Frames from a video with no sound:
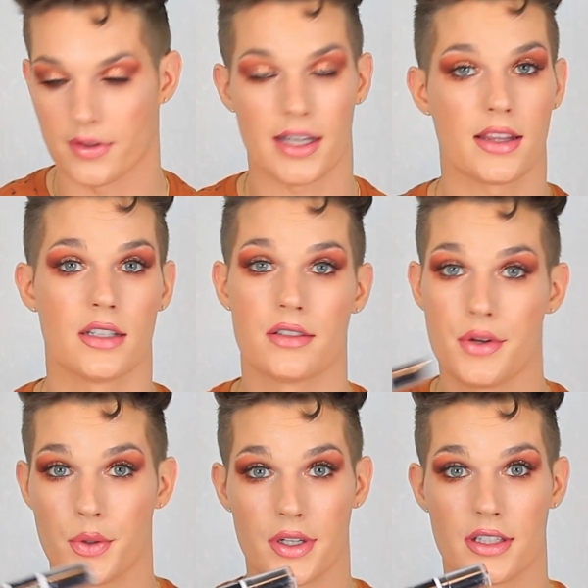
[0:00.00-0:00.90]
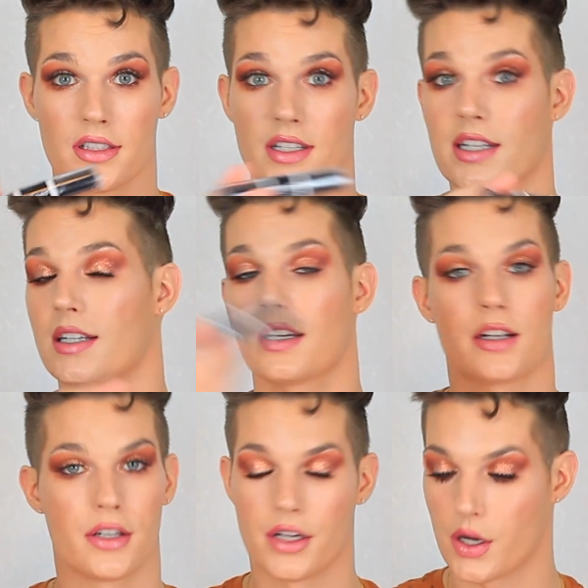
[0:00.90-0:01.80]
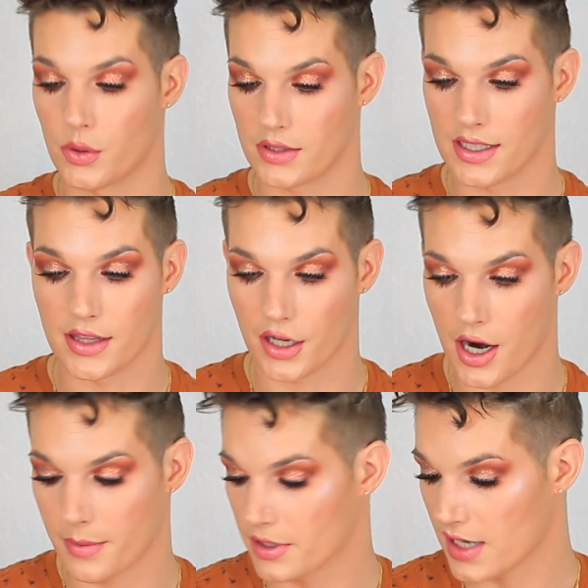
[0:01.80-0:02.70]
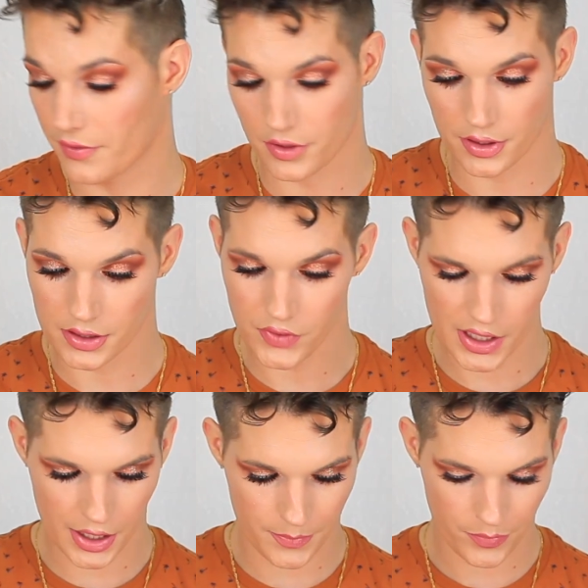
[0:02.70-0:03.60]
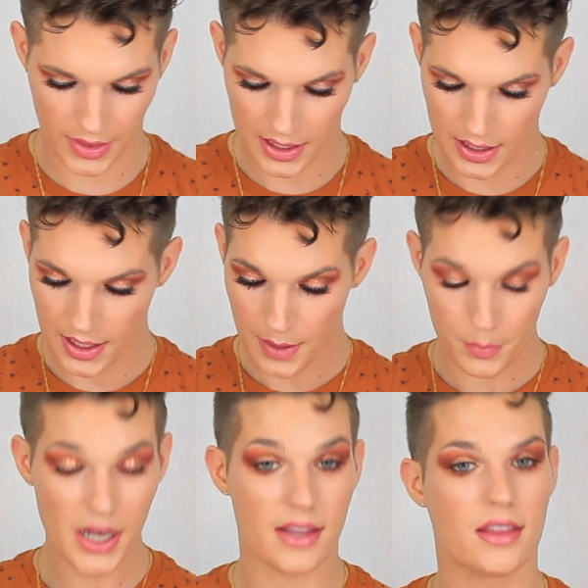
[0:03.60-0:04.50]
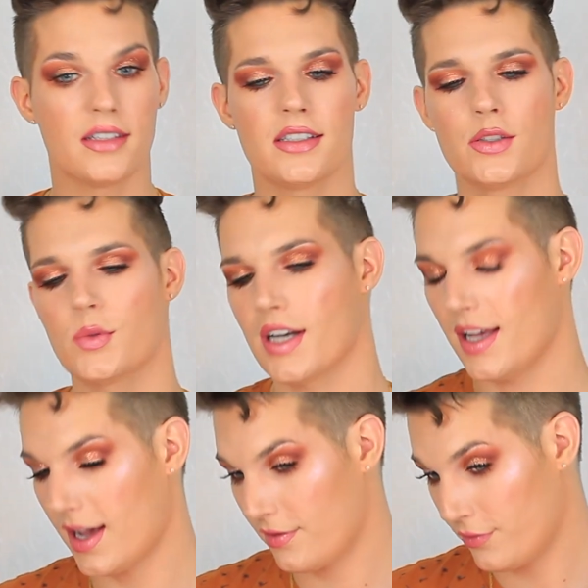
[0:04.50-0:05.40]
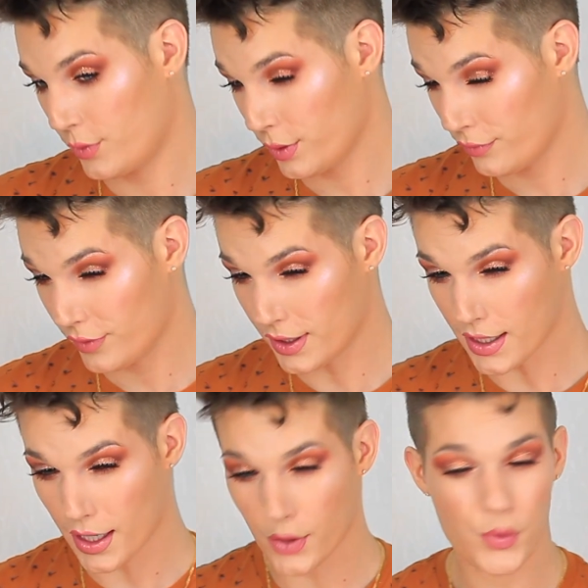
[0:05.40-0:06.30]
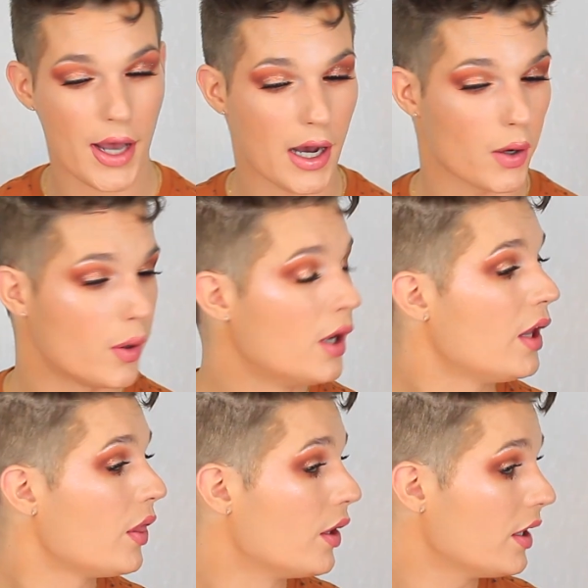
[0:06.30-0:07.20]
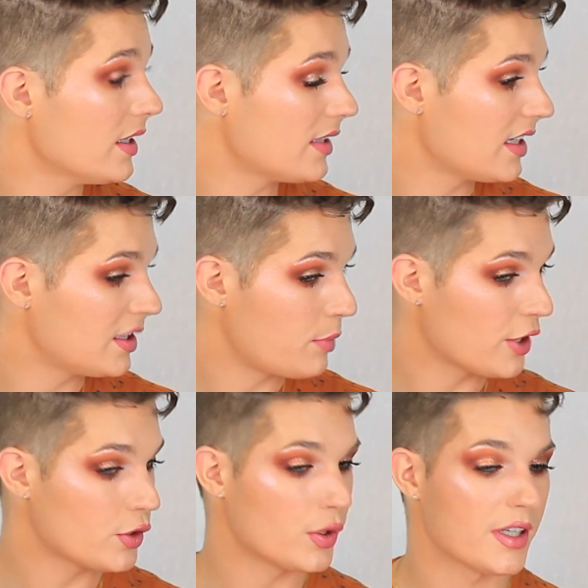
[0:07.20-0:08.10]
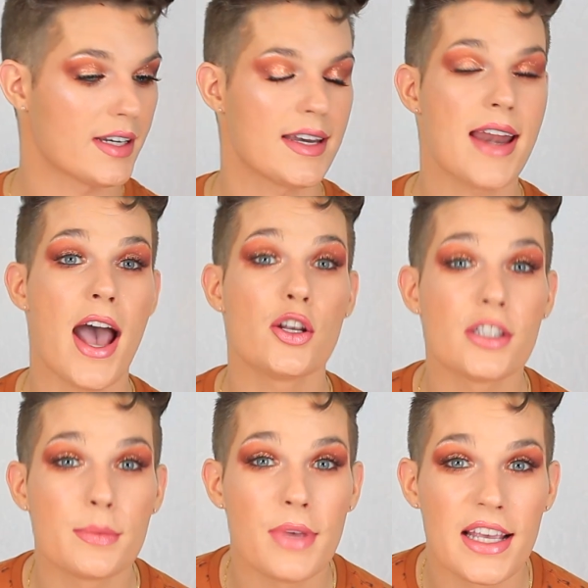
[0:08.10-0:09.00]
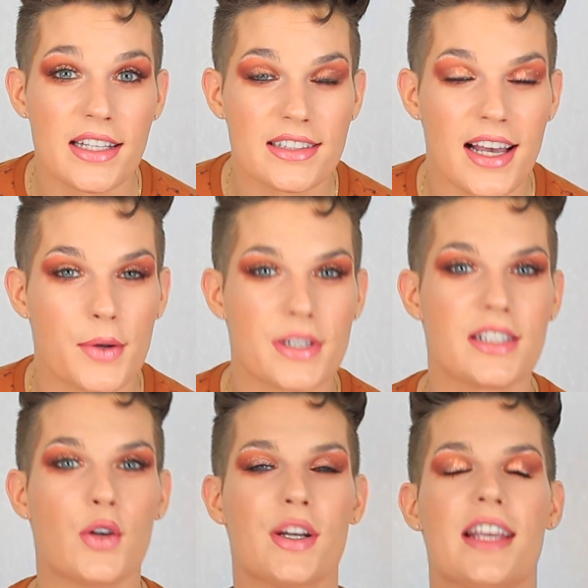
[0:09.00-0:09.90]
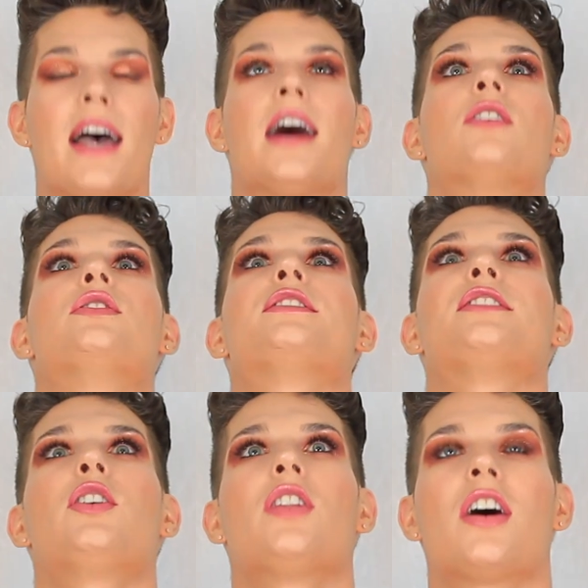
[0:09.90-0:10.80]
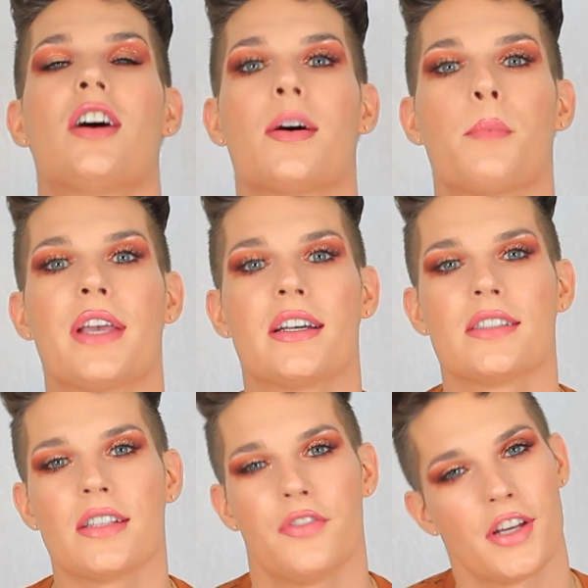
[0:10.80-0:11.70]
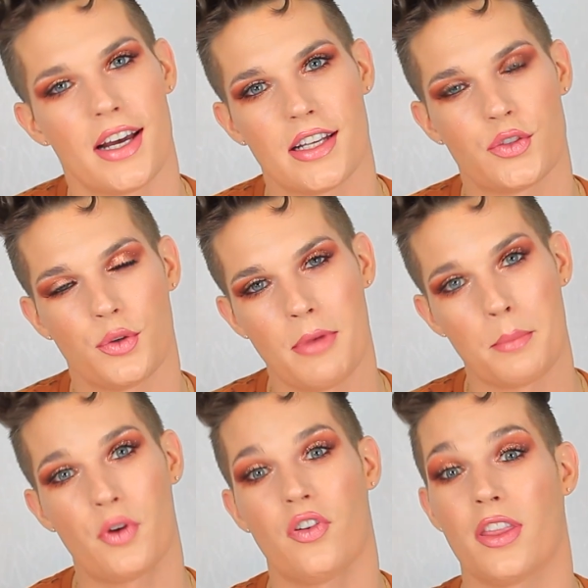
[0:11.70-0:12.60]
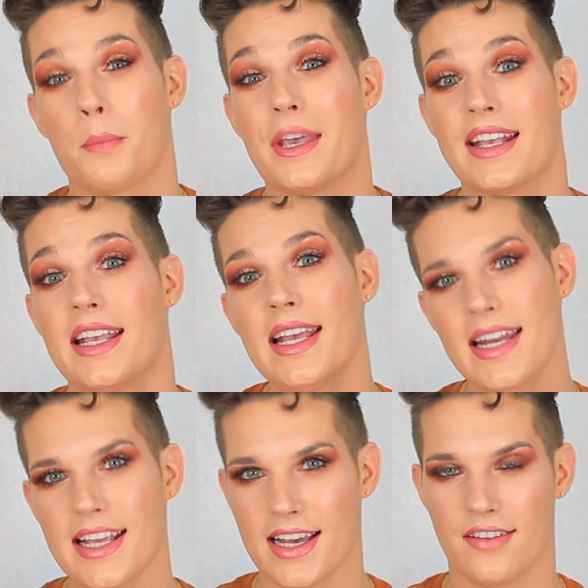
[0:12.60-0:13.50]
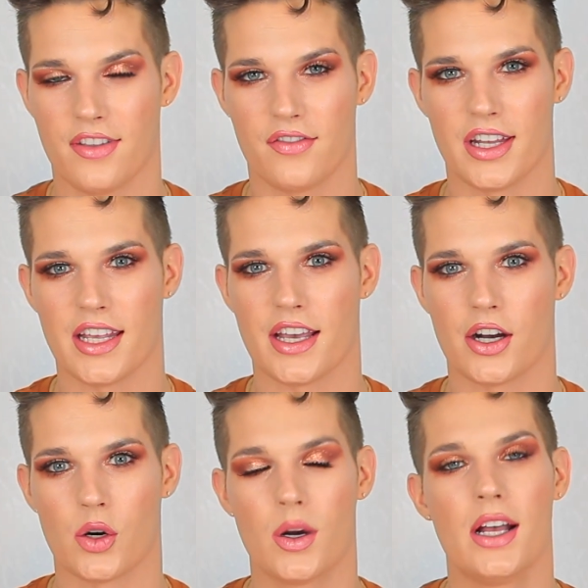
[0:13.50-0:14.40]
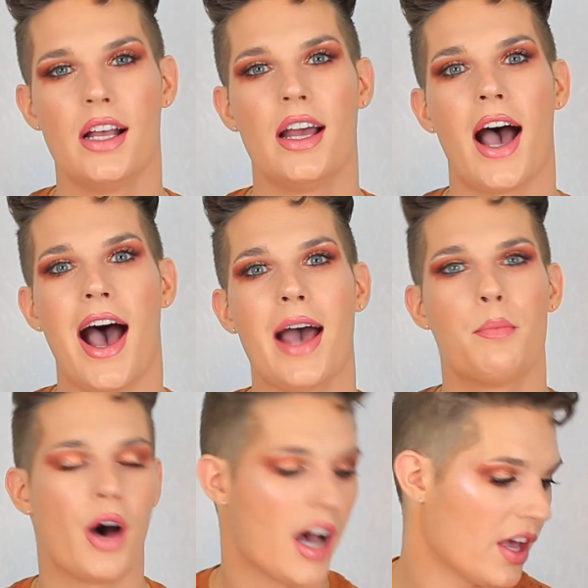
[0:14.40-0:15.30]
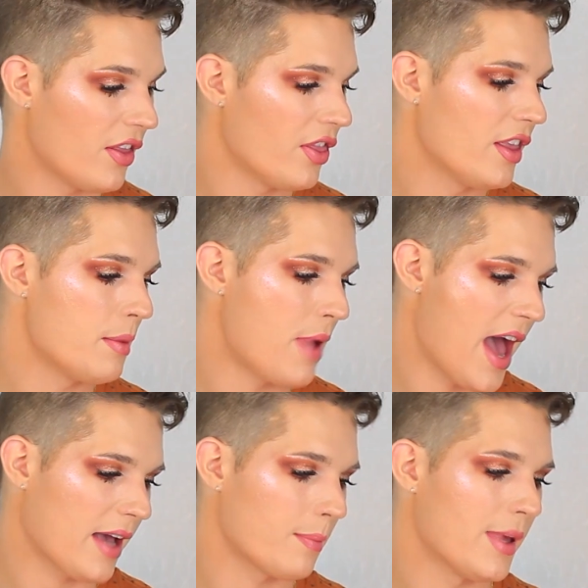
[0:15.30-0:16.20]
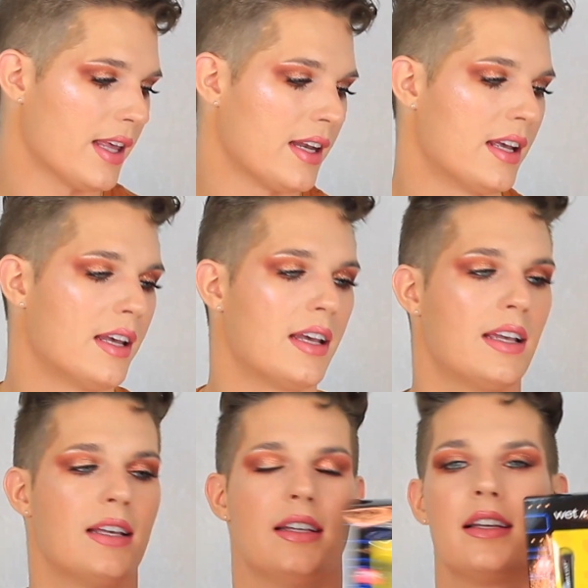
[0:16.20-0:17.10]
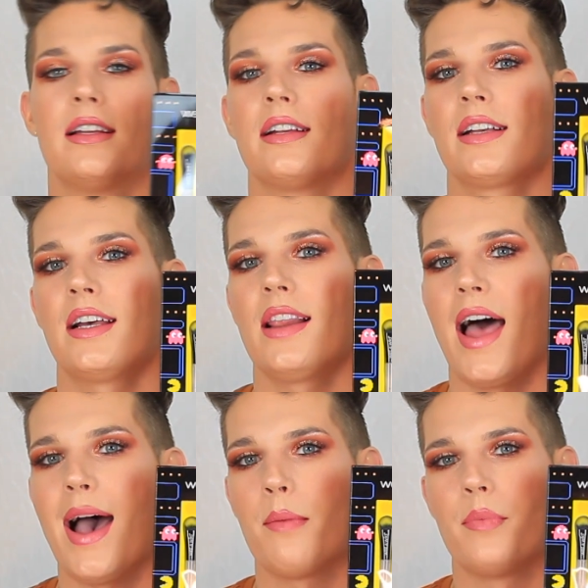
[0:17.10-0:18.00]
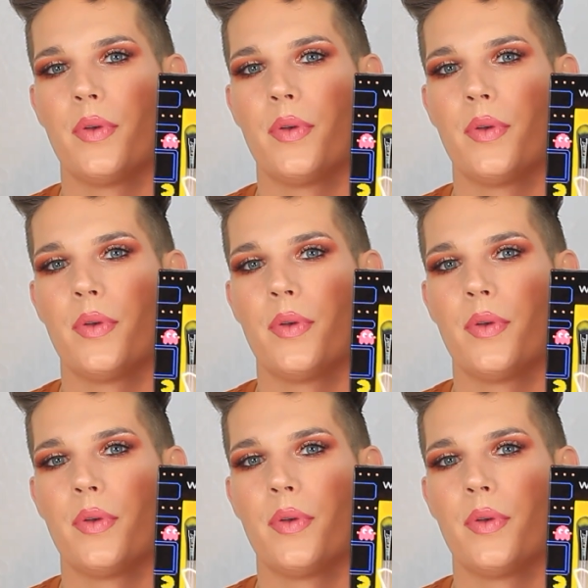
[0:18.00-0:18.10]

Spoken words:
Like, this dual end stick goes in the garbage after this video. But this is what I have for the video. Now, there is a special announcement. I was holding out so long because if you guys remember from the beginning of the video, I bought the Pac-Man collab.